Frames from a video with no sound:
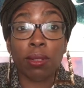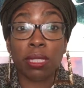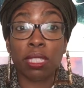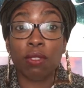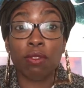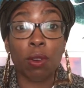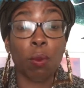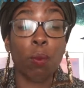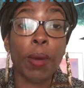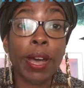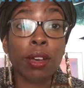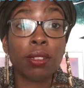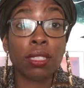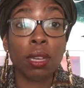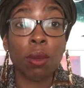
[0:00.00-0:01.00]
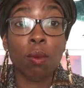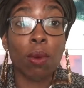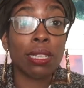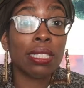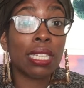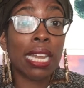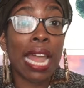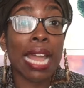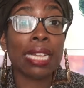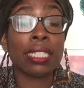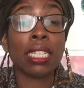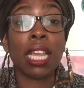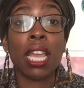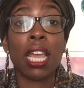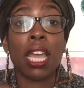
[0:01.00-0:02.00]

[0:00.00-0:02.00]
different world, a Wonderland,